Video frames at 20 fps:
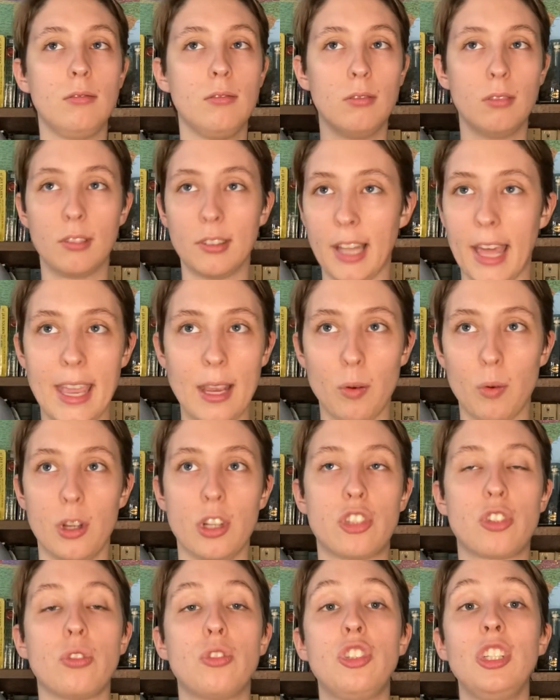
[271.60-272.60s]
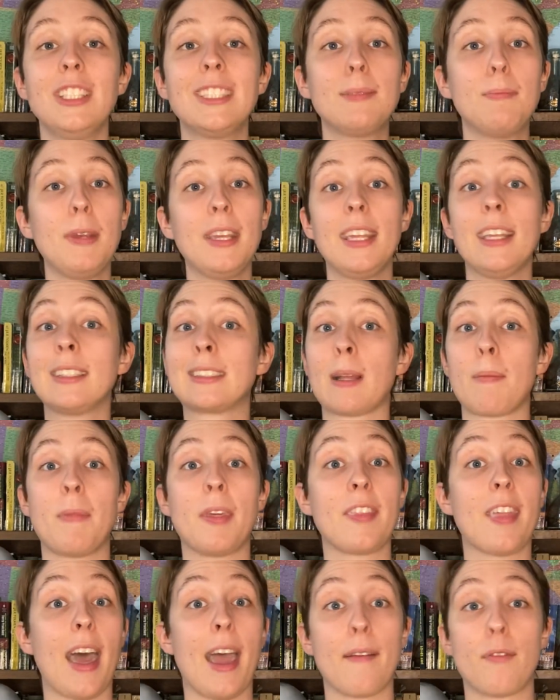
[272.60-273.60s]
language. So she's speaking
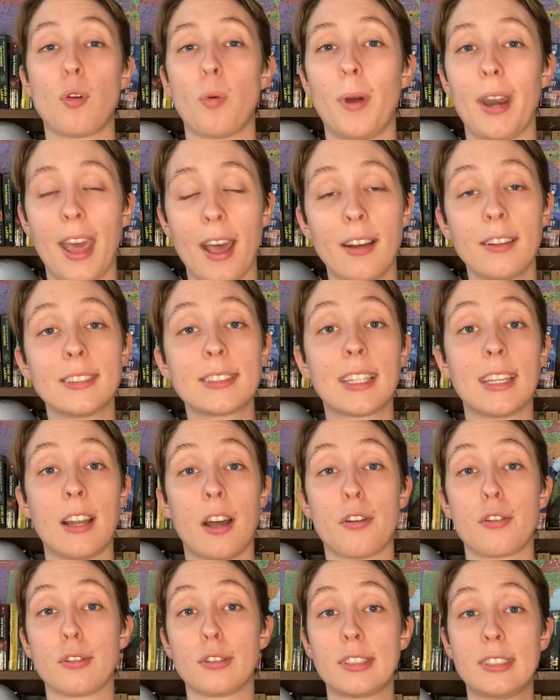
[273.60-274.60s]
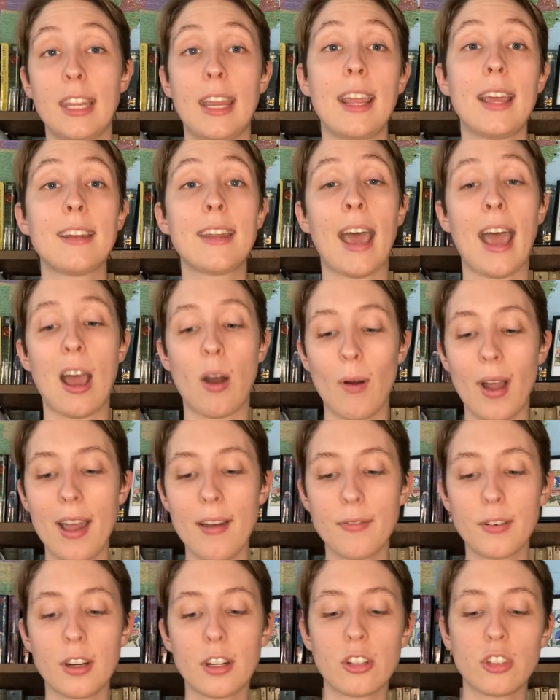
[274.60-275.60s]
something that everyone else can understand.
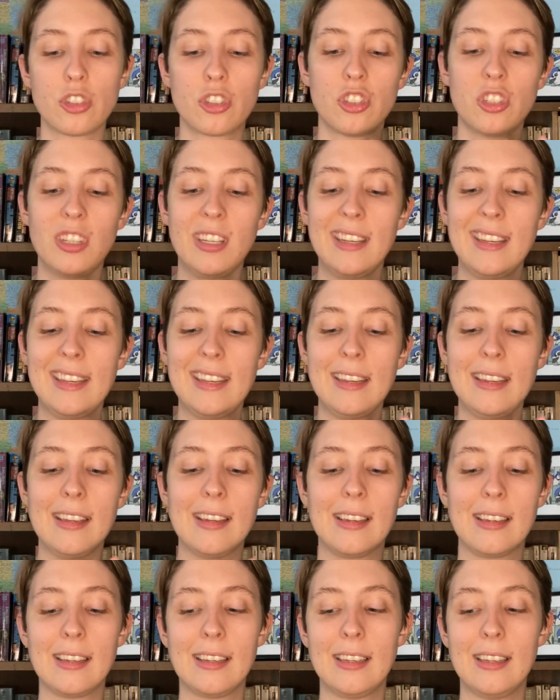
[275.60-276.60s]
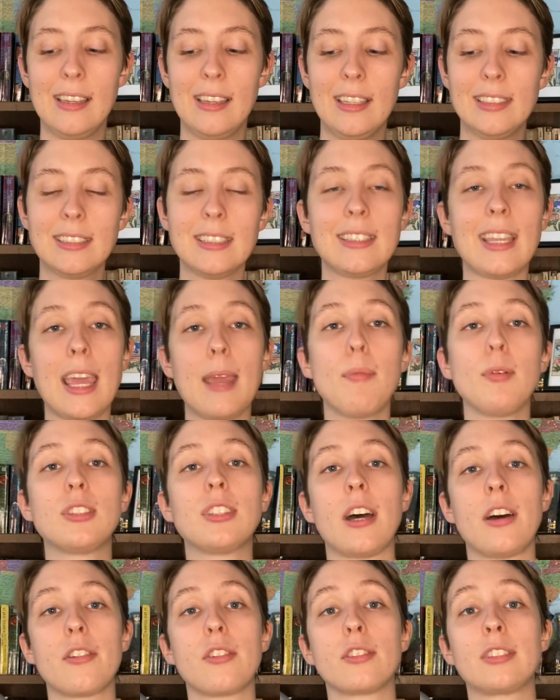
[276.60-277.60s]
However, she isn't able
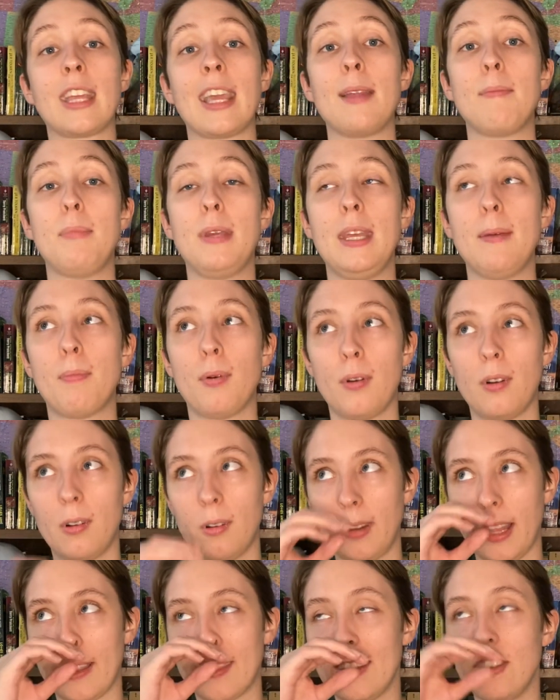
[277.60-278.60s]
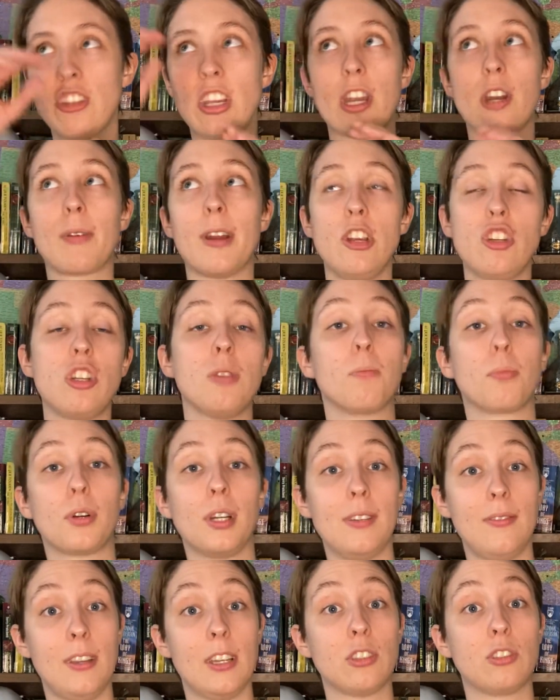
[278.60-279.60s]
to understand people like the generation
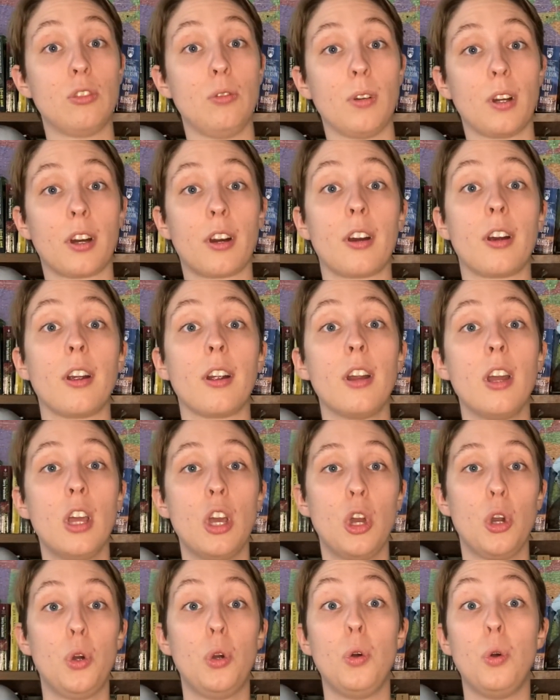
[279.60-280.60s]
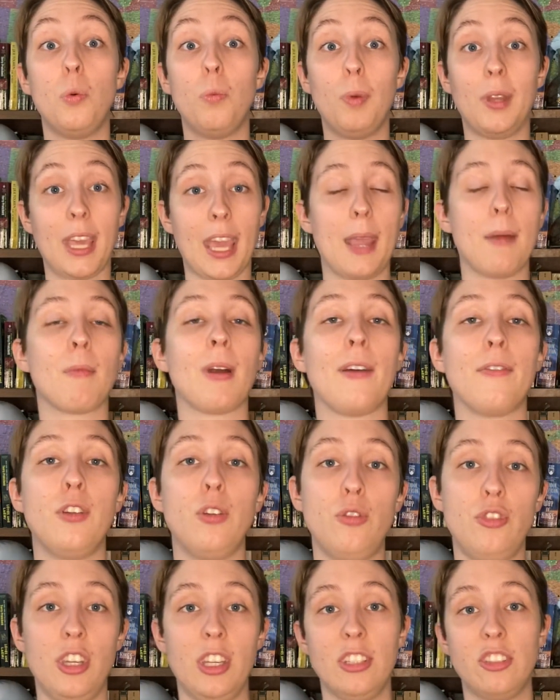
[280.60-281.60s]
previous to her who became
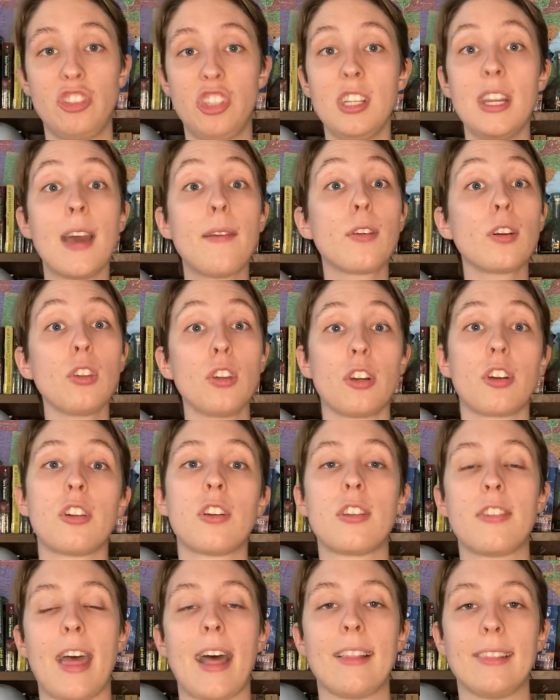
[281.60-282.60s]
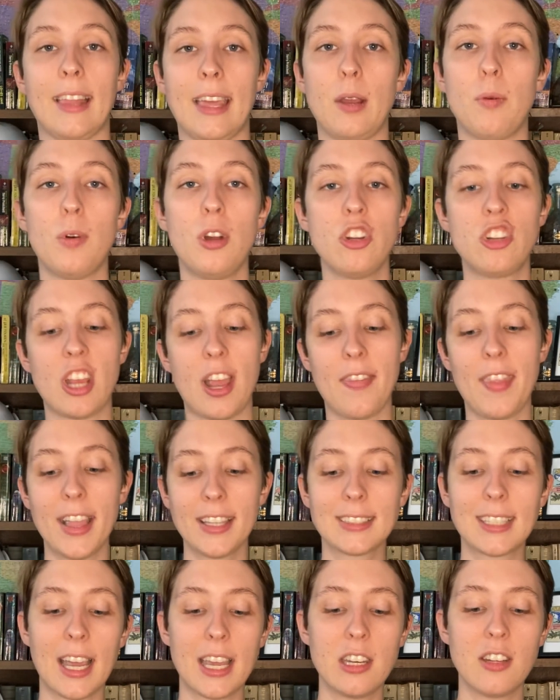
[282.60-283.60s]
refugees. She never learned that language, and
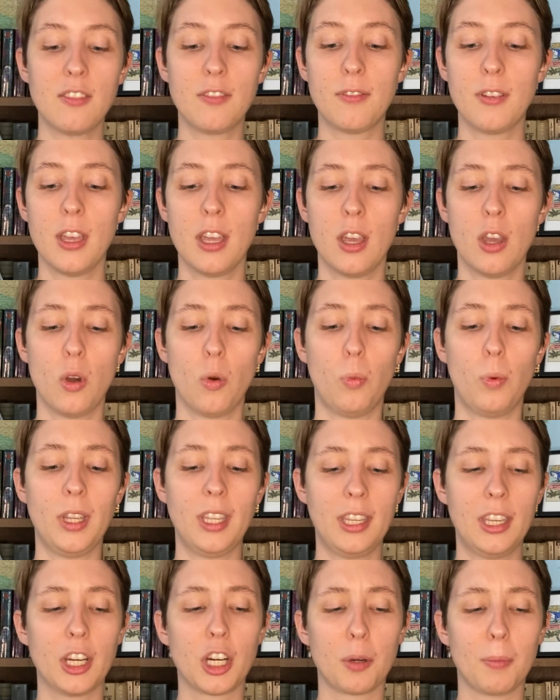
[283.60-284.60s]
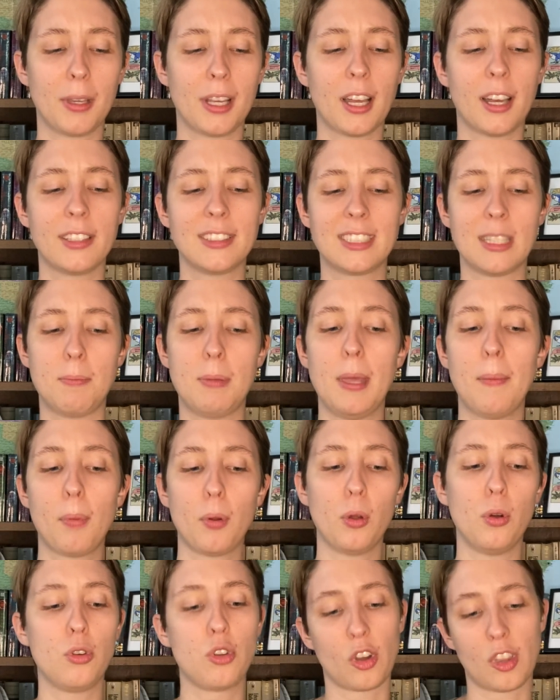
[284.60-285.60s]
that's kind of we hear because the people
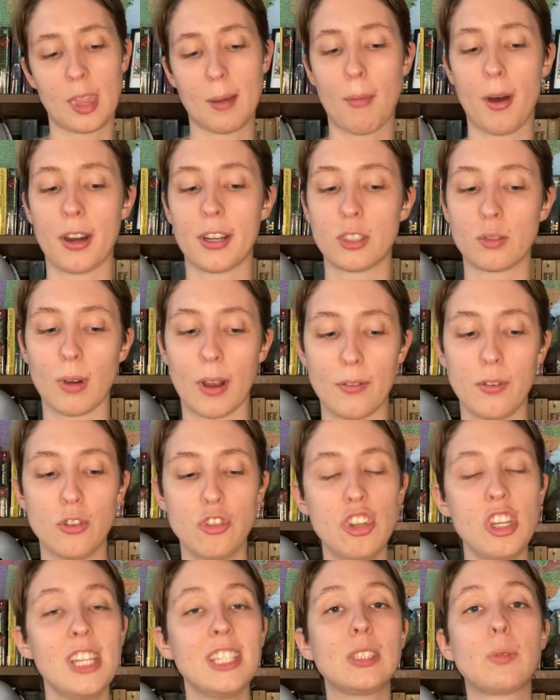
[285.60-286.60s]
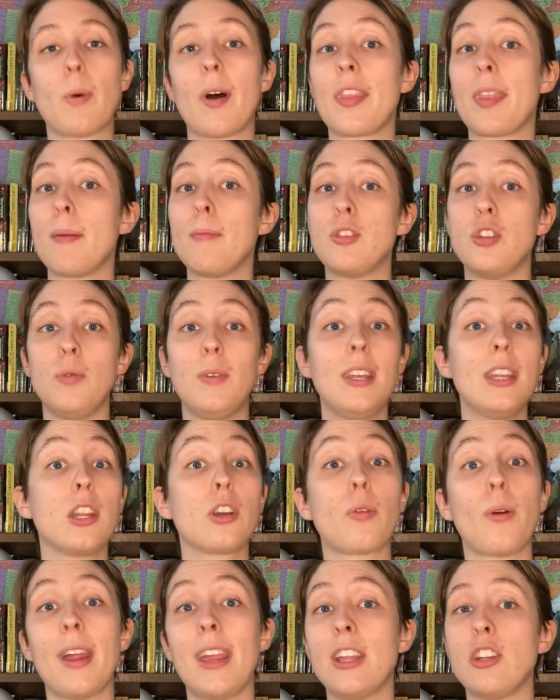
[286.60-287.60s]
who took them on as refugees want them to
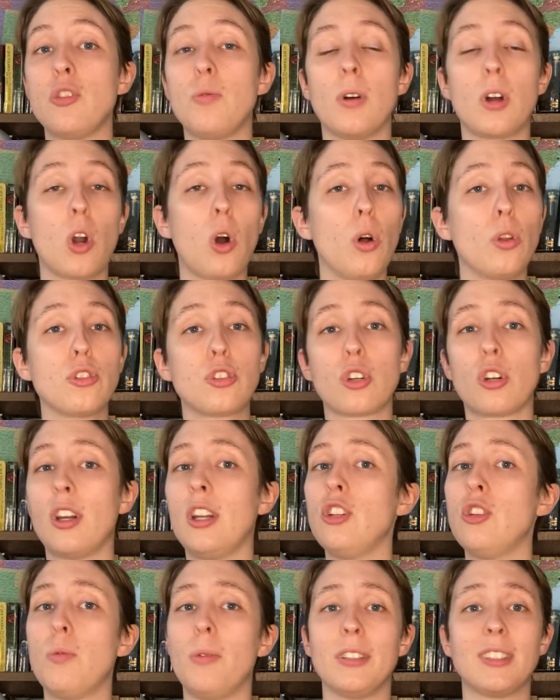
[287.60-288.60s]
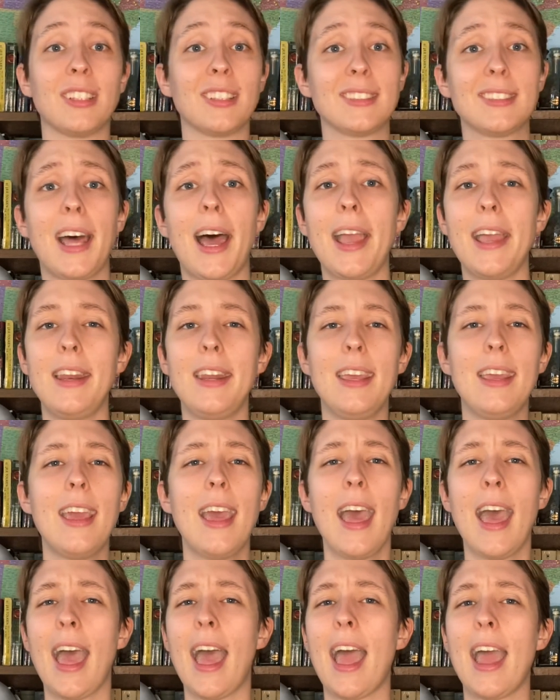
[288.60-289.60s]
integrate into a culture, into a society,
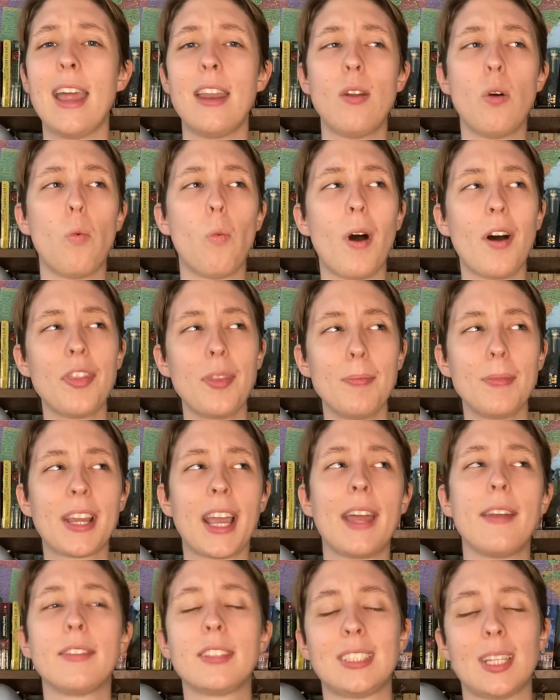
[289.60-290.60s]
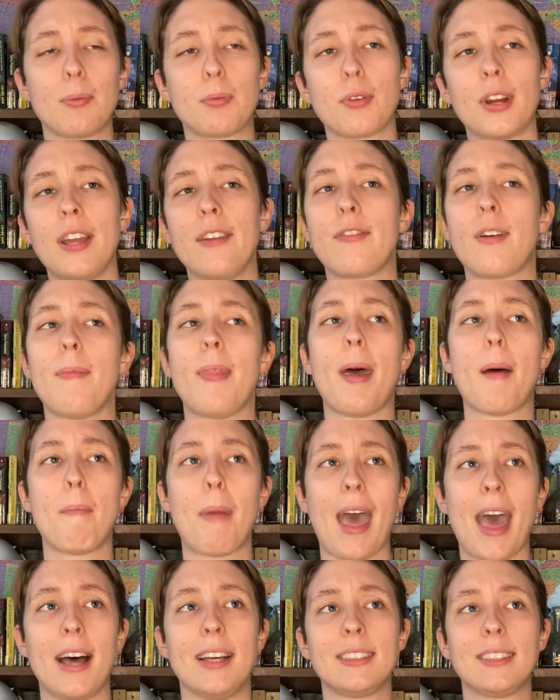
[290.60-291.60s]
and want them to kind of separate from that
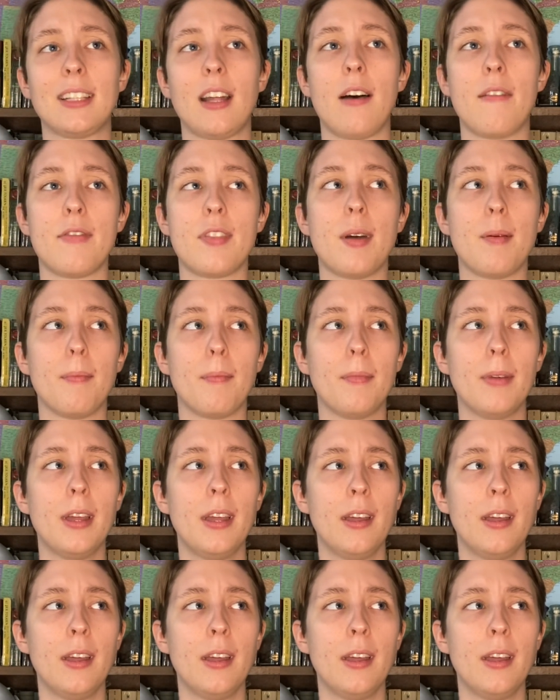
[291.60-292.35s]
past of them